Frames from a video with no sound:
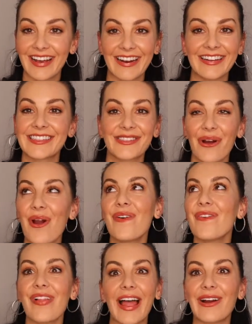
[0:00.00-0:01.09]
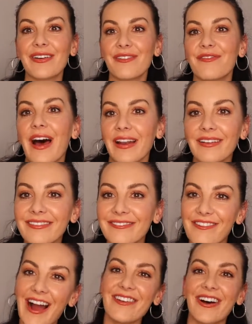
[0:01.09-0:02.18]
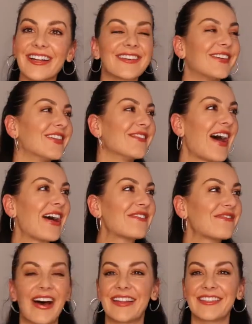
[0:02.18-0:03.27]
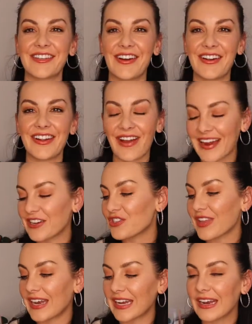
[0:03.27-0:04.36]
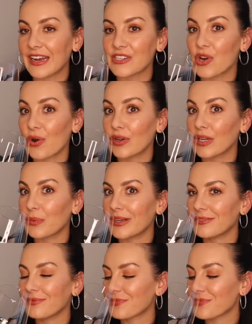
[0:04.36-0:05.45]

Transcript: And it's so, like, fun. Why Not is all about fun. So if I can do that again, I totally will.